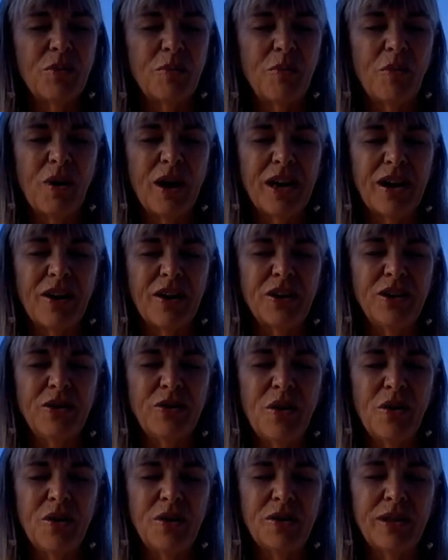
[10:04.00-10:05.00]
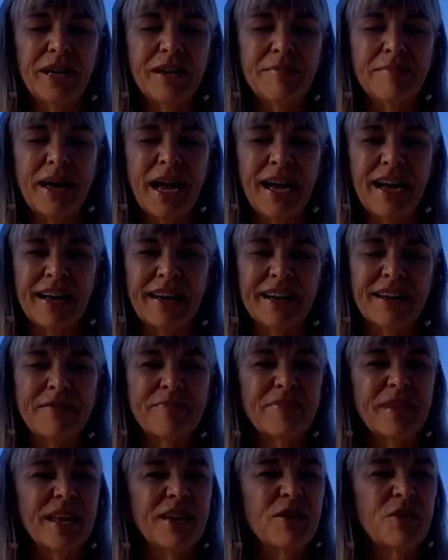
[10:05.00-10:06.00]
What are you holding back?
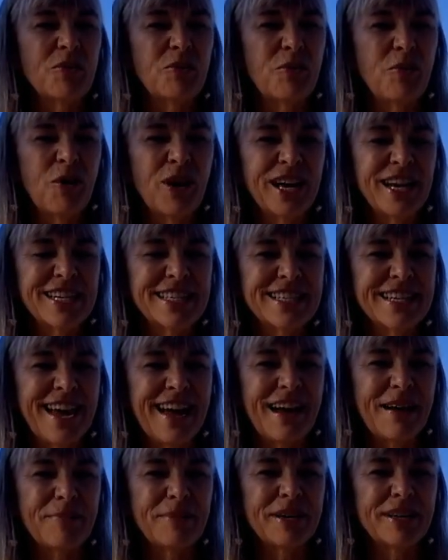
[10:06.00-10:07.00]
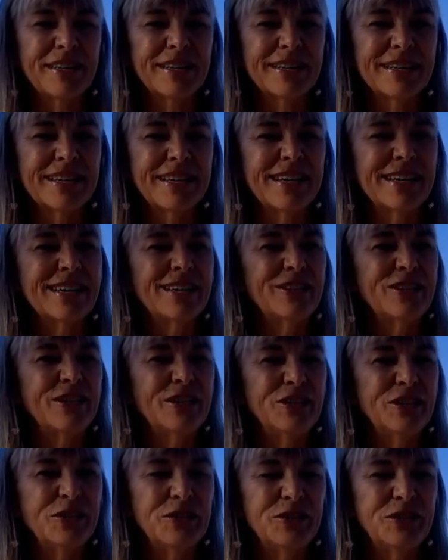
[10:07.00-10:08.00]
What has happened? Do
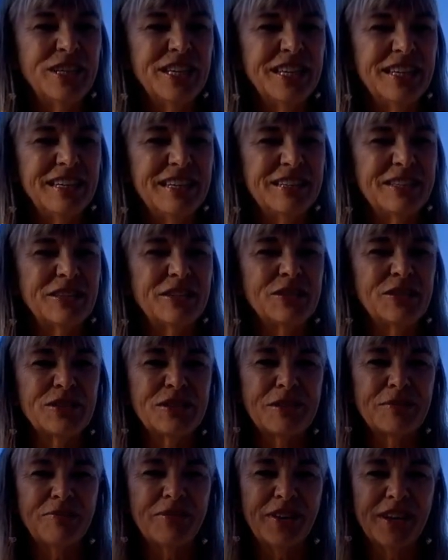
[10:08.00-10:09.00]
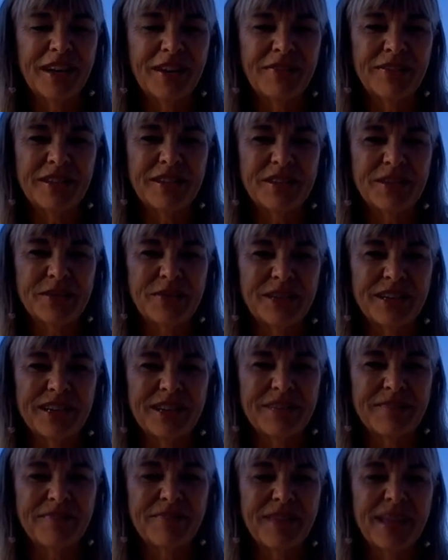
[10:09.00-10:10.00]
you need to do some forgiveness work?
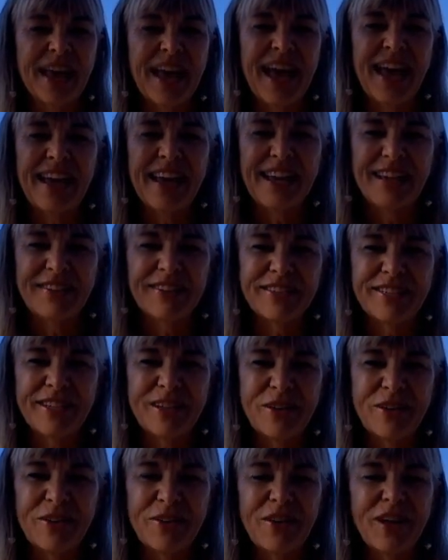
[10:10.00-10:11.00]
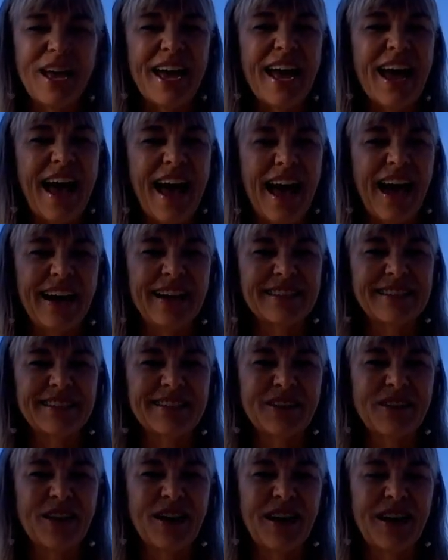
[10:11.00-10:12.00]
If so,
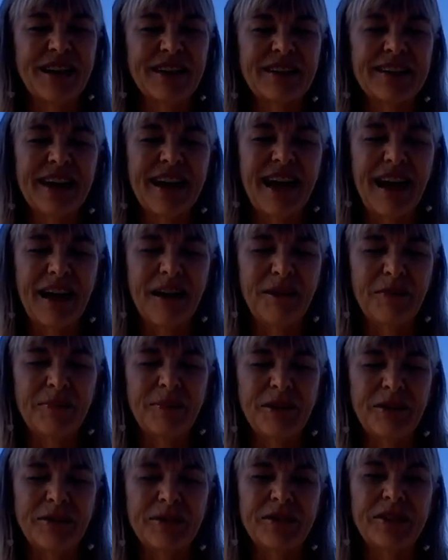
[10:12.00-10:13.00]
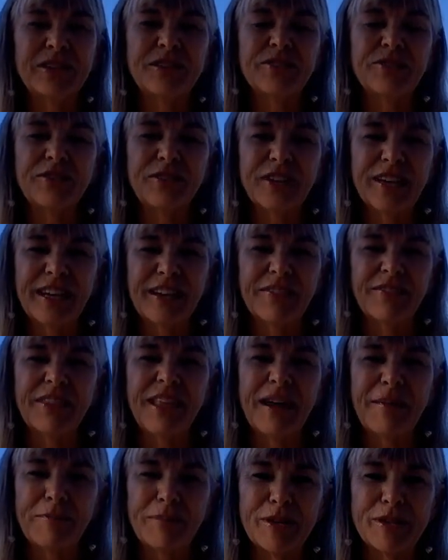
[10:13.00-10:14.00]
ask God to help you to forgive
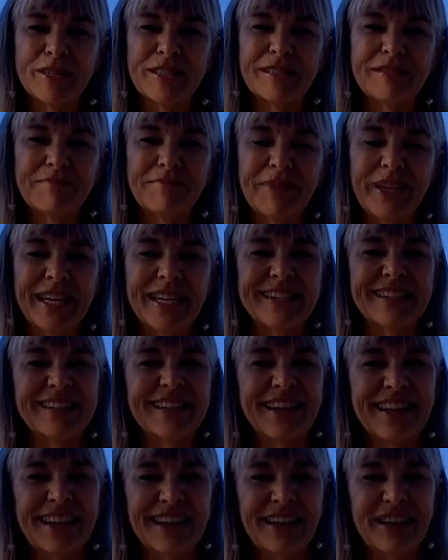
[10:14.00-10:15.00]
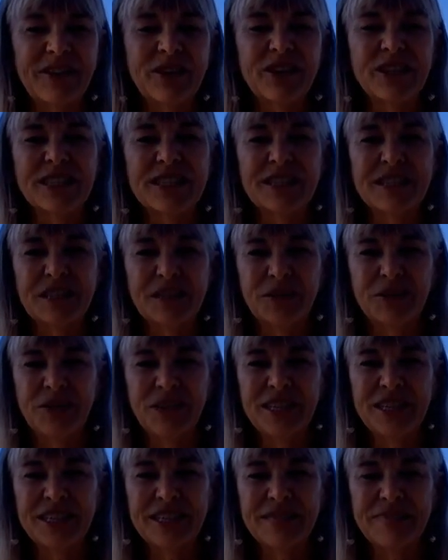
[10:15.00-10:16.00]
that person, place, thing, or
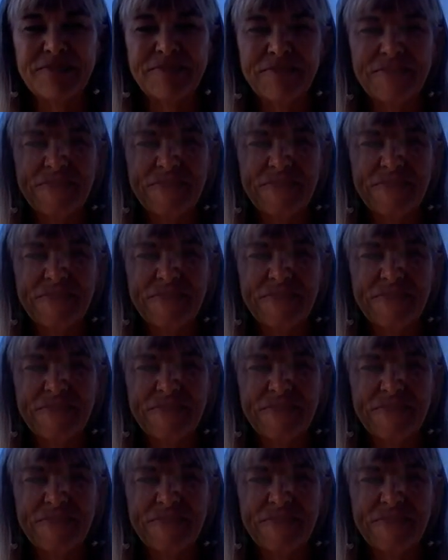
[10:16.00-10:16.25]
situation.